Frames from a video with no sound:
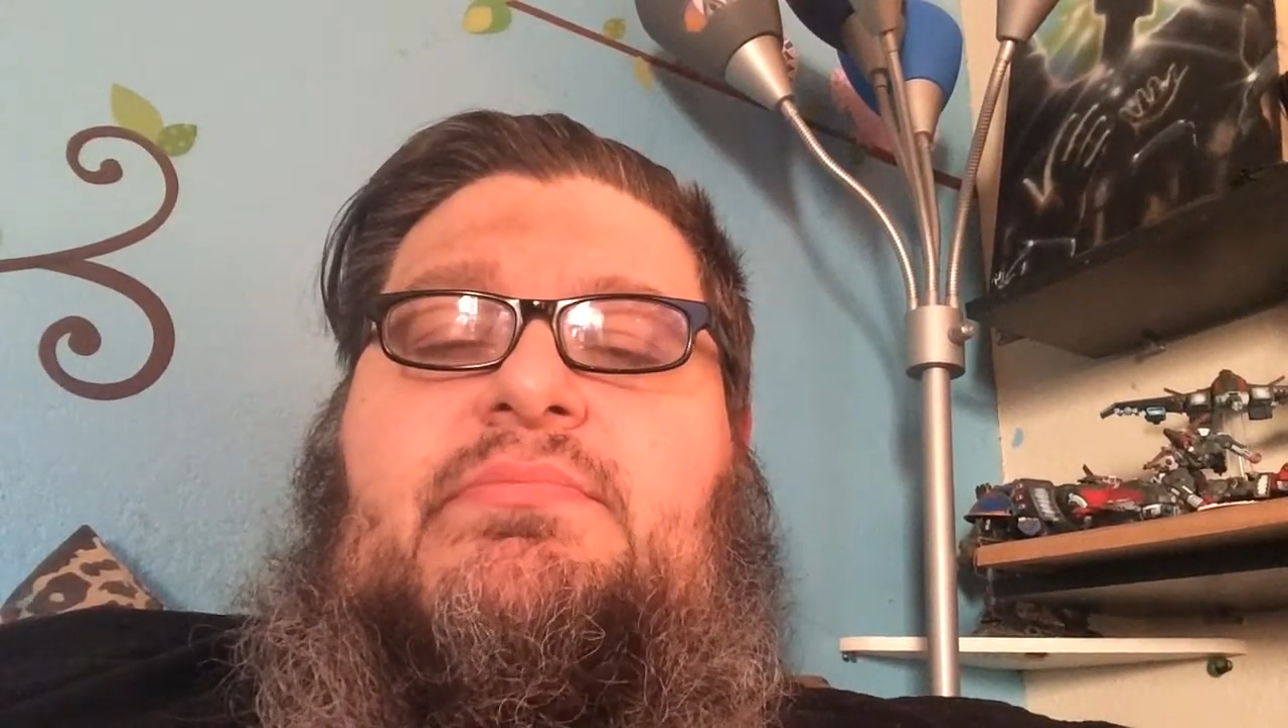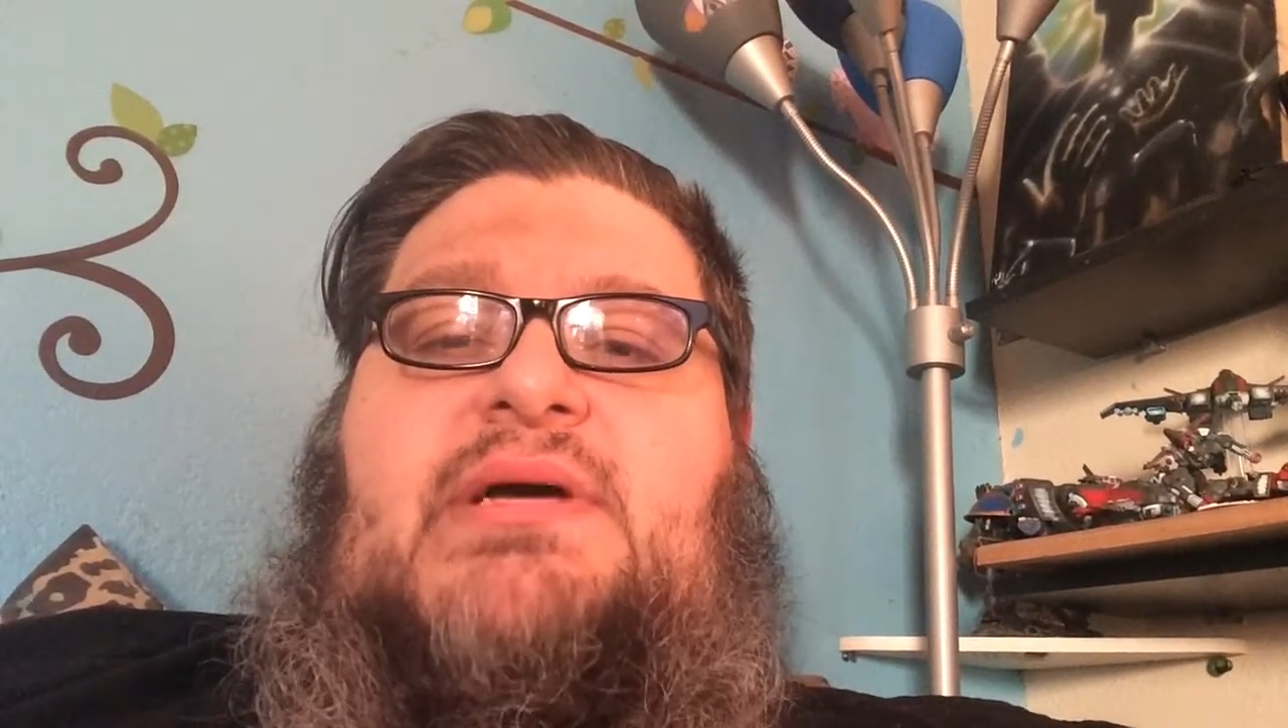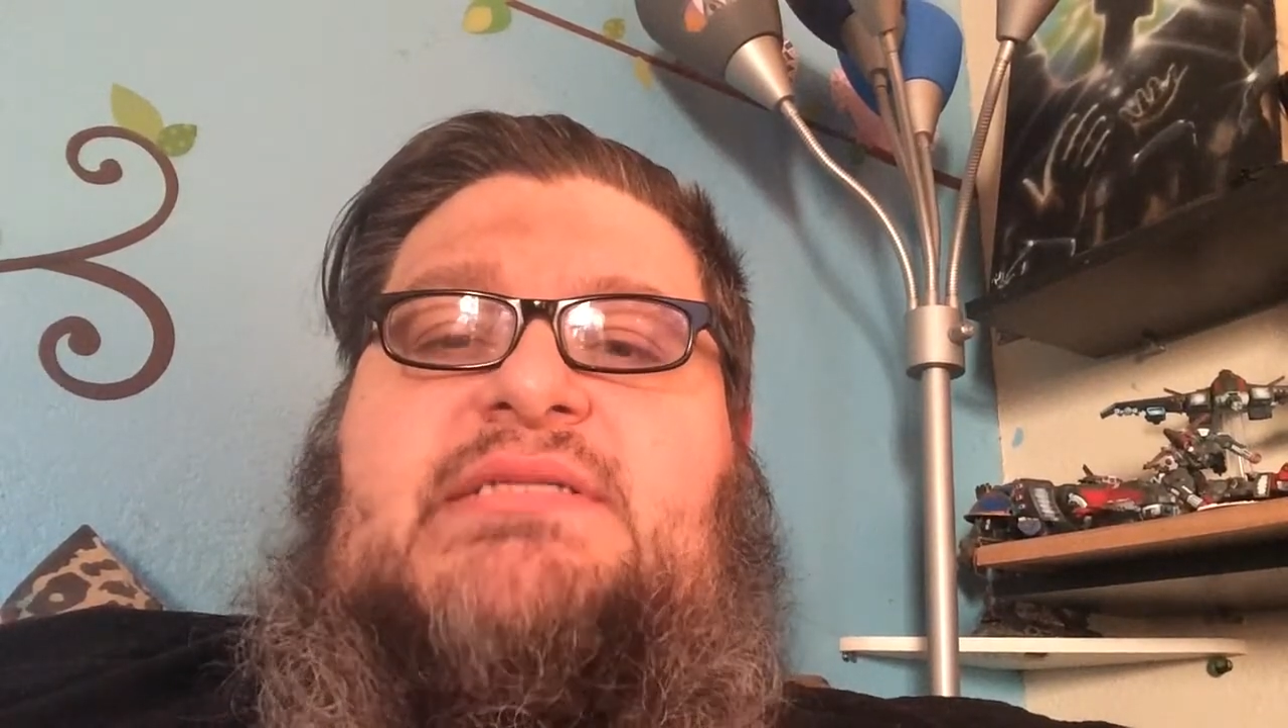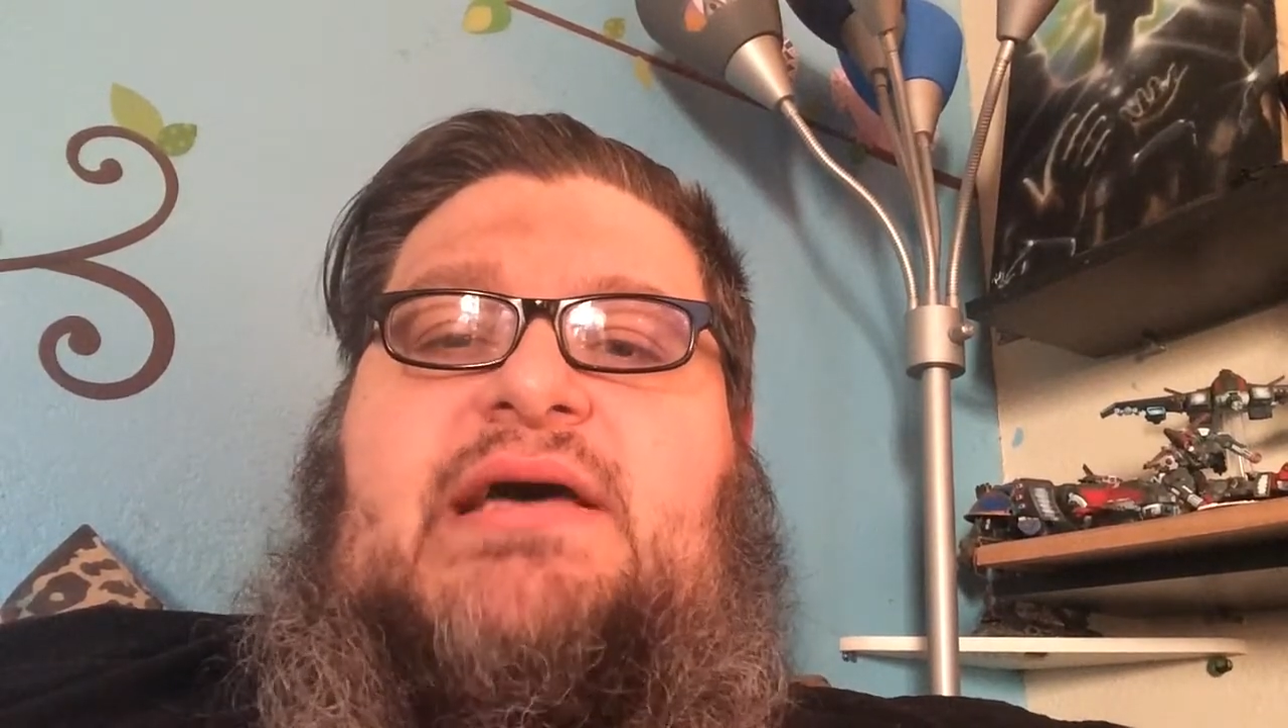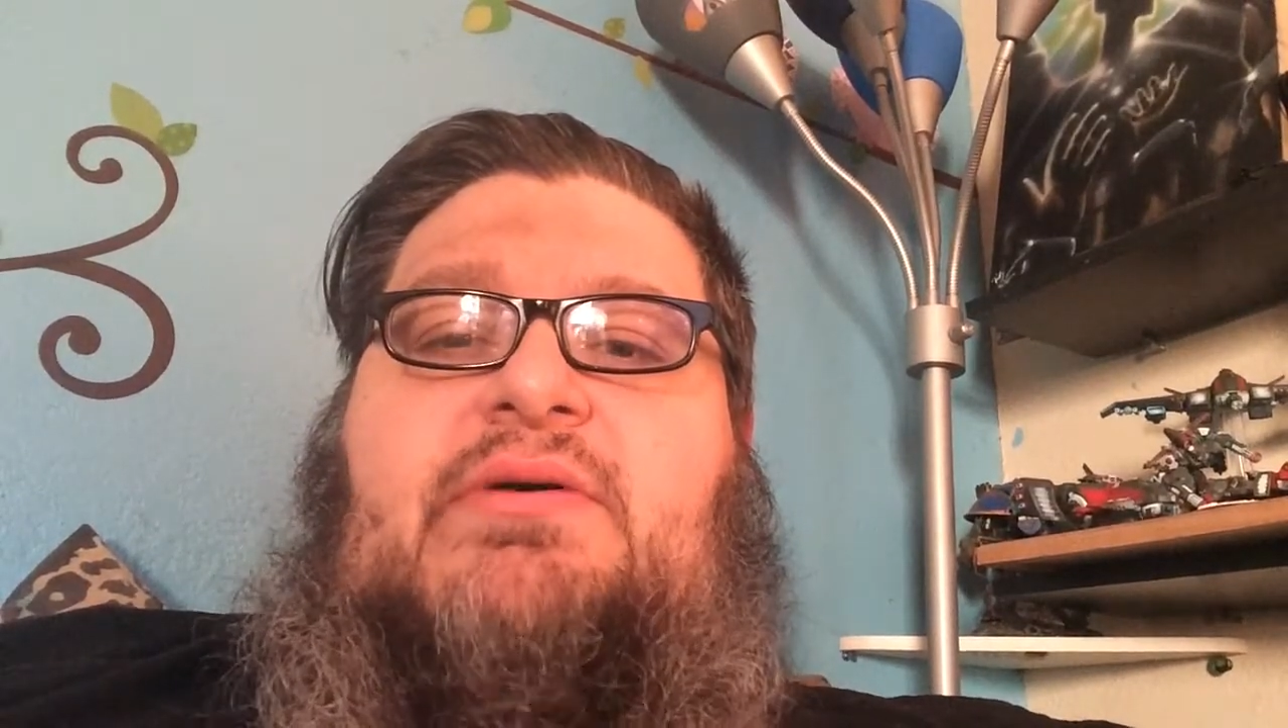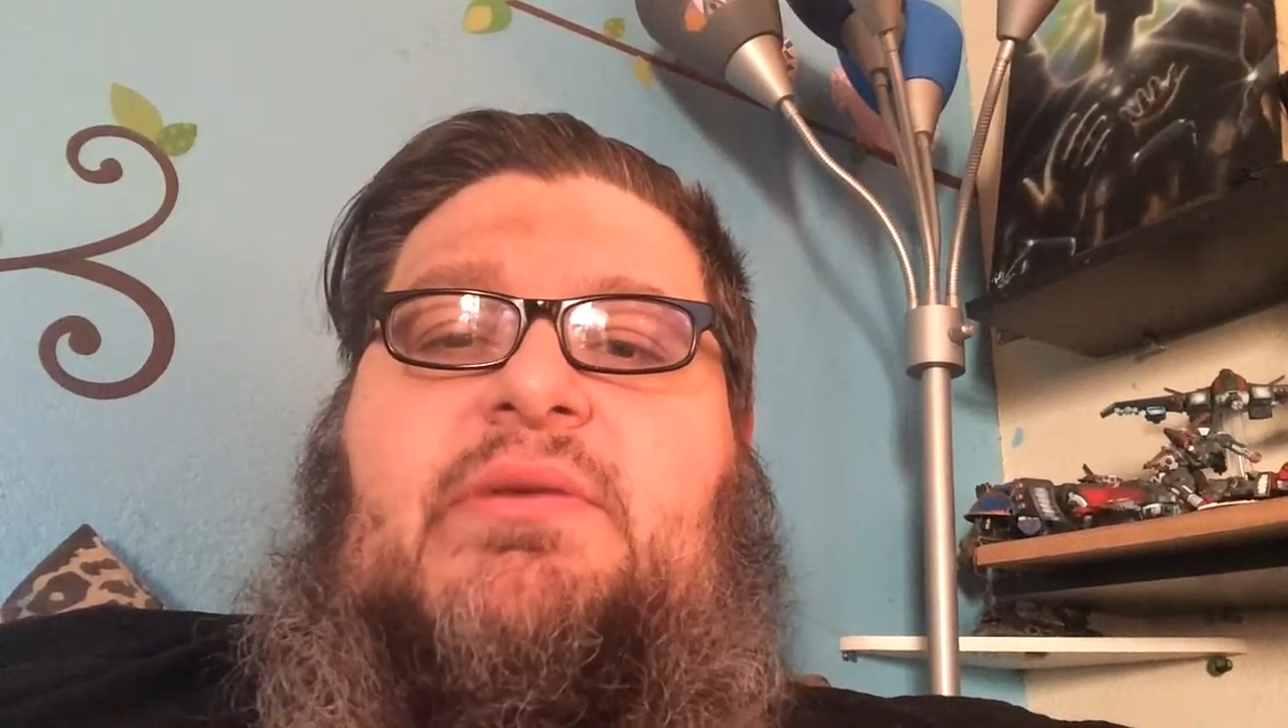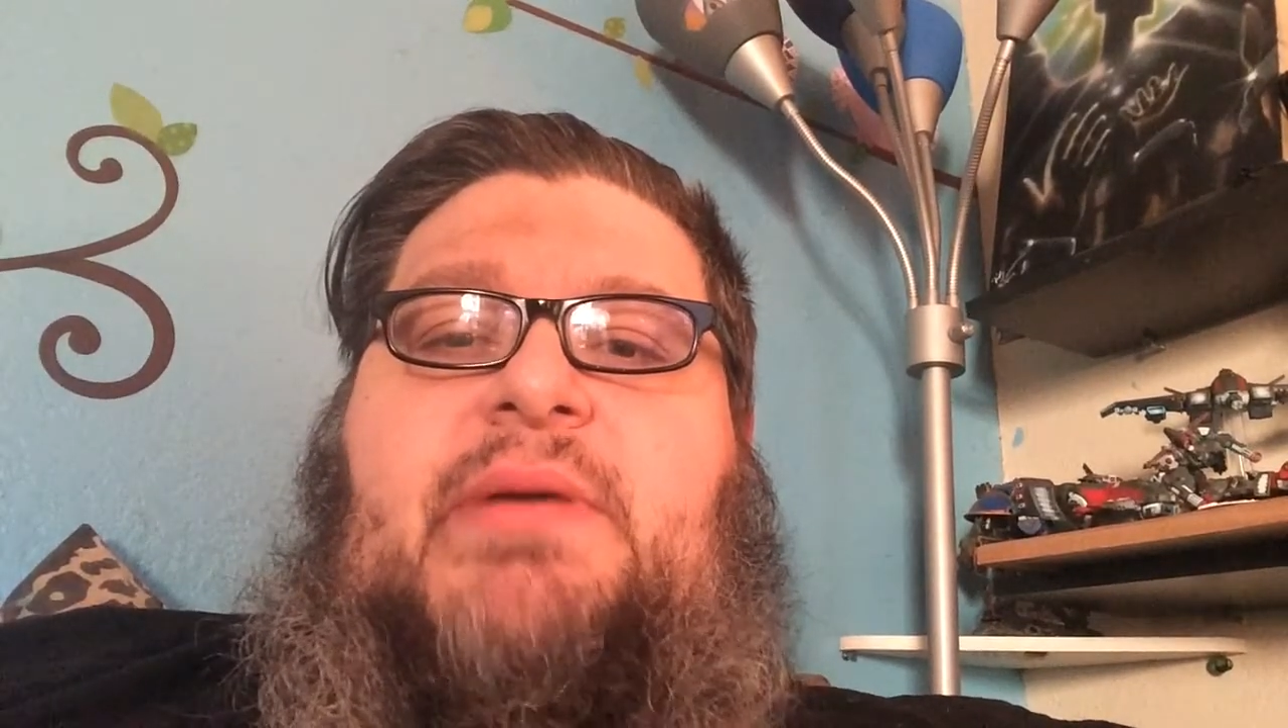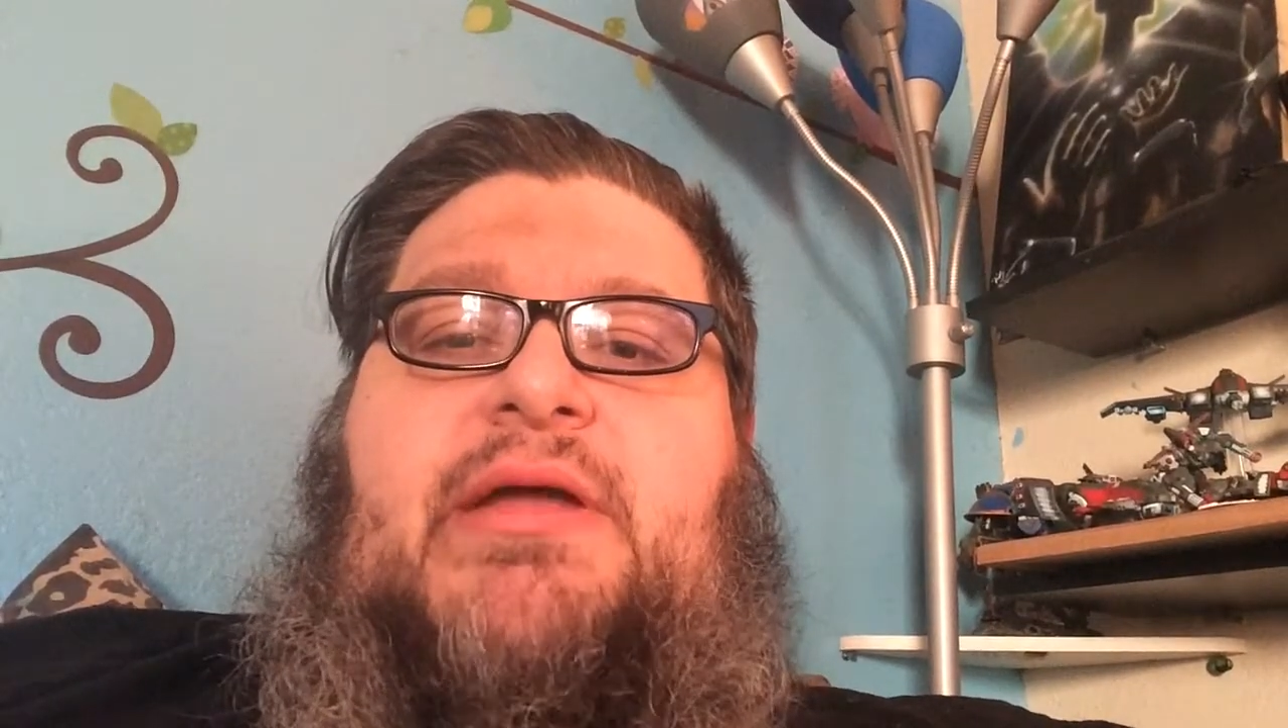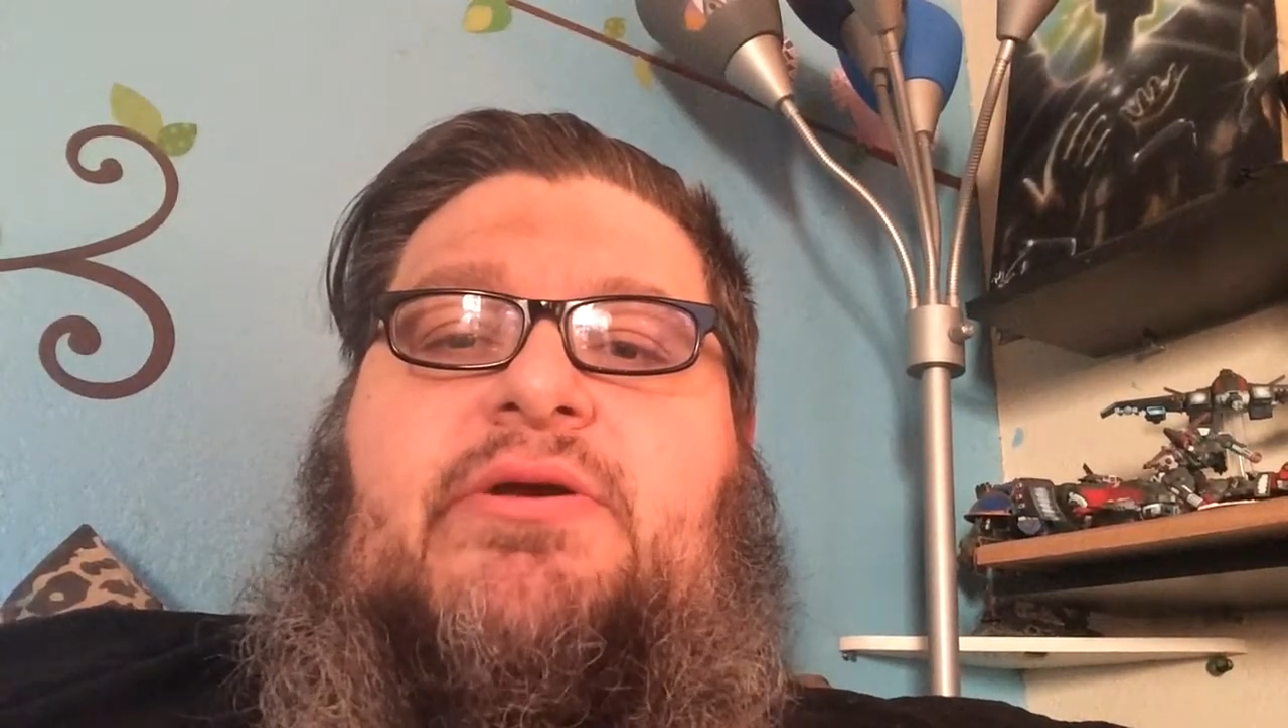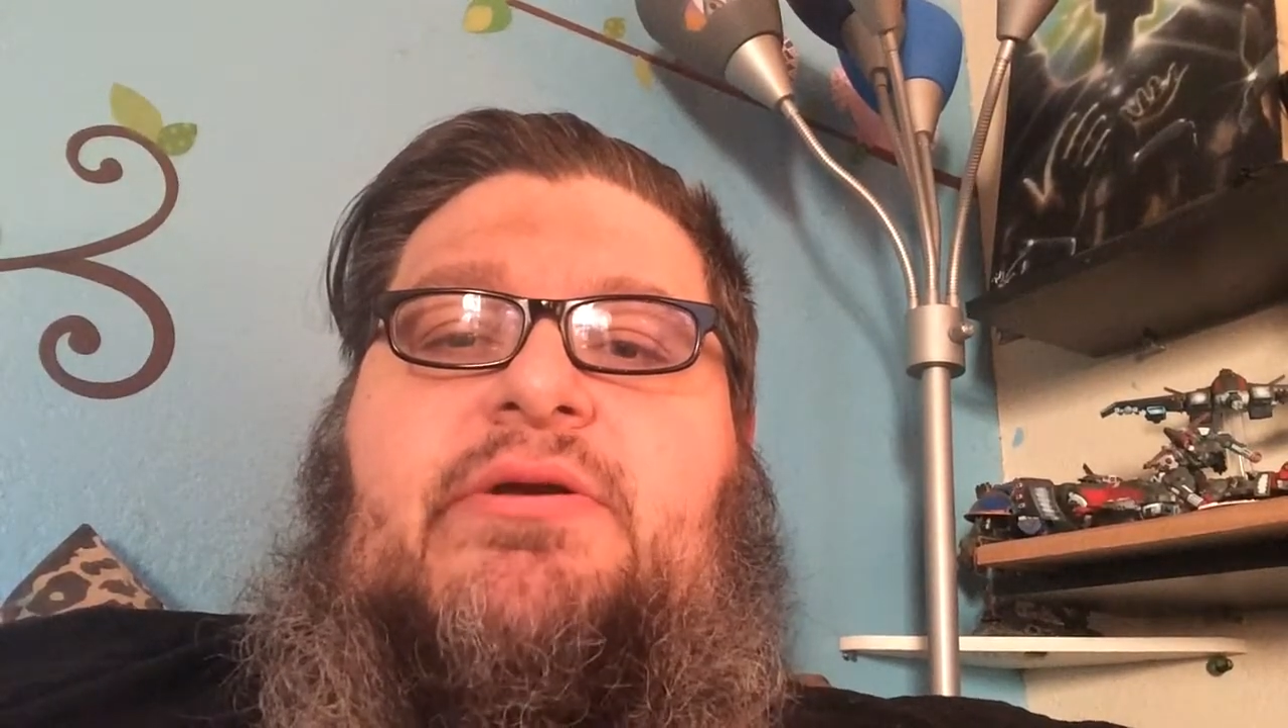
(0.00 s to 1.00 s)
my Tau
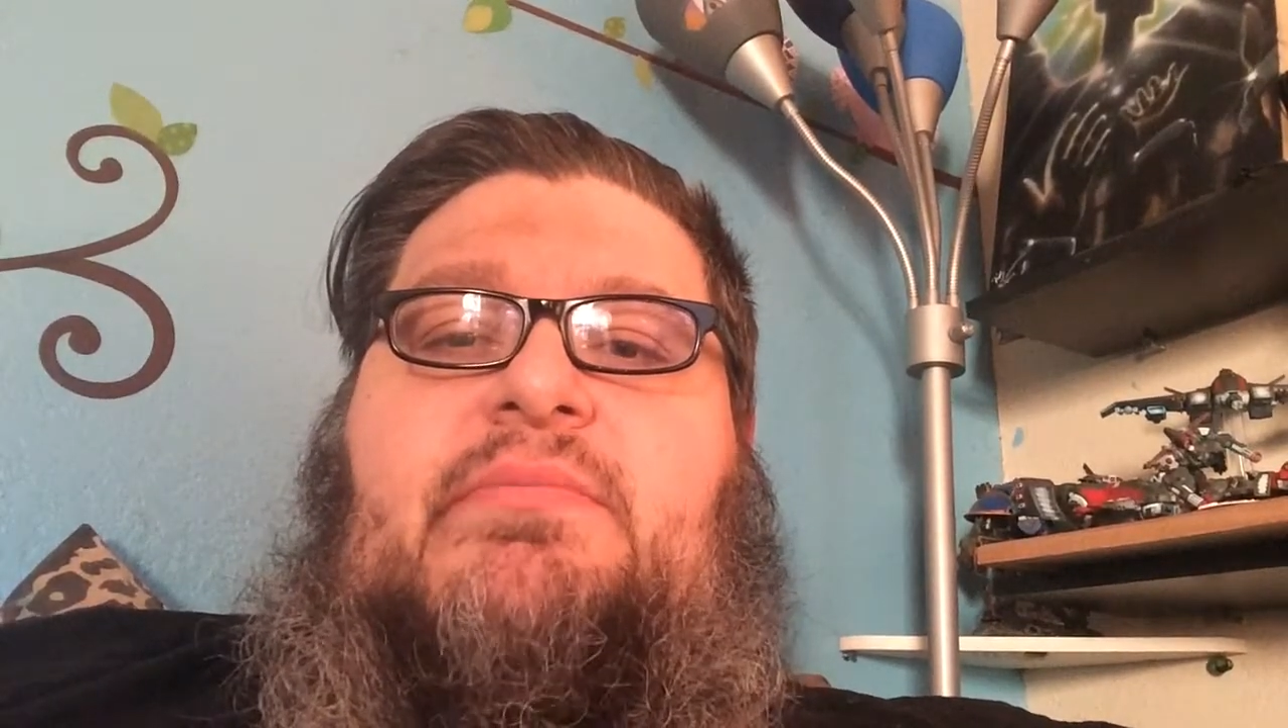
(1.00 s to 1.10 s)
commander.